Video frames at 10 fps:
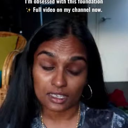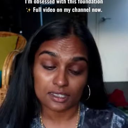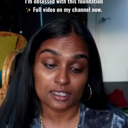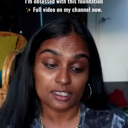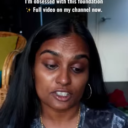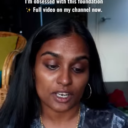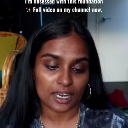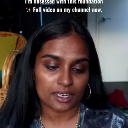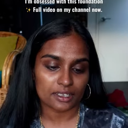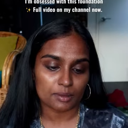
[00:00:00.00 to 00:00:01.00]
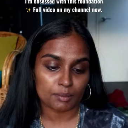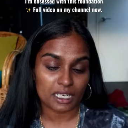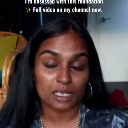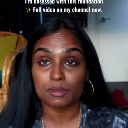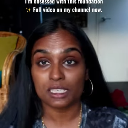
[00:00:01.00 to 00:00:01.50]
It's in the shade
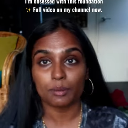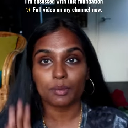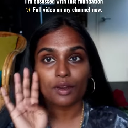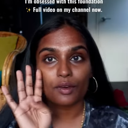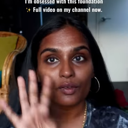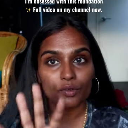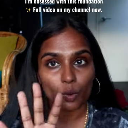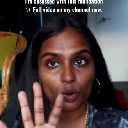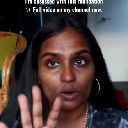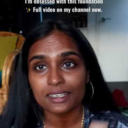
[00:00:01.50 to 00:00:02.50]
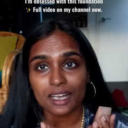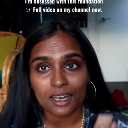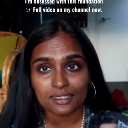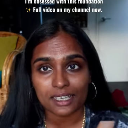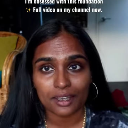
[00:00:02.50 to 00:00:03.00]
Medium Deep 4.
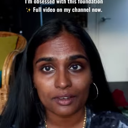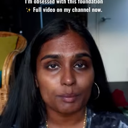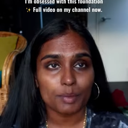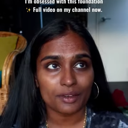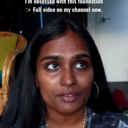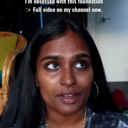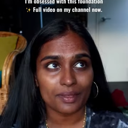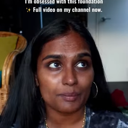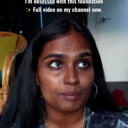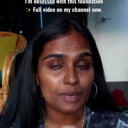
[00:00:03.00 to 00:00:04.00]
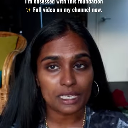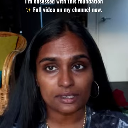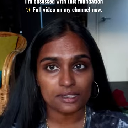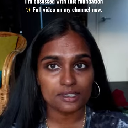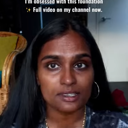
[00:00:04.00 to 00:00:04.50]
Nars have by far the
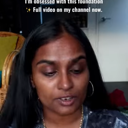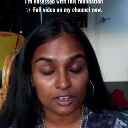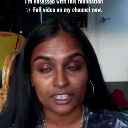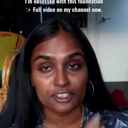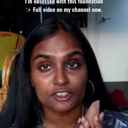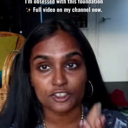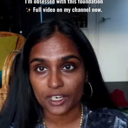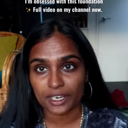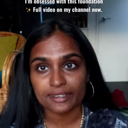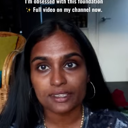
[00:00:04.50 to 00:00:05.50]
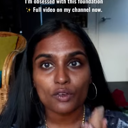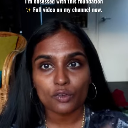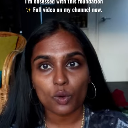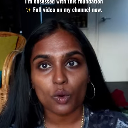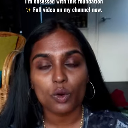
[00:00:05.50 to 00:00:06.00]
best foundation shades
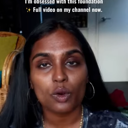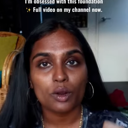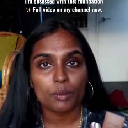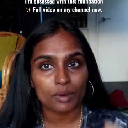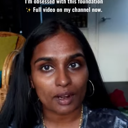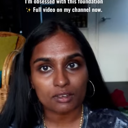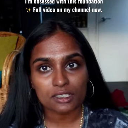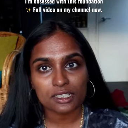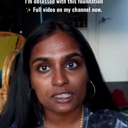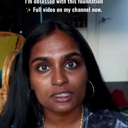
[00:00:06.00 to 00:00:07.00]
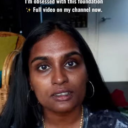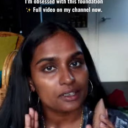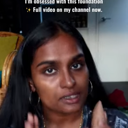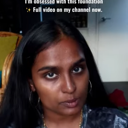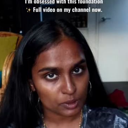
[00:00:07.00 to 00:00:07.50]
for brown skin,
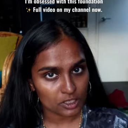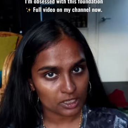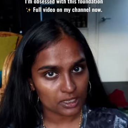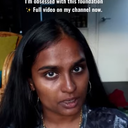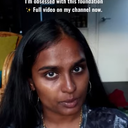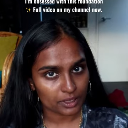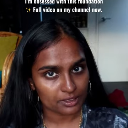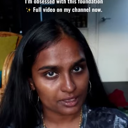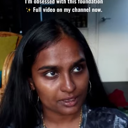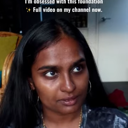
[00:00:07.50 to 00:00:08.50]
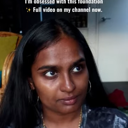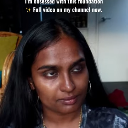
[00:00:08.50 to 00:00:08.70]
especially dark brown skin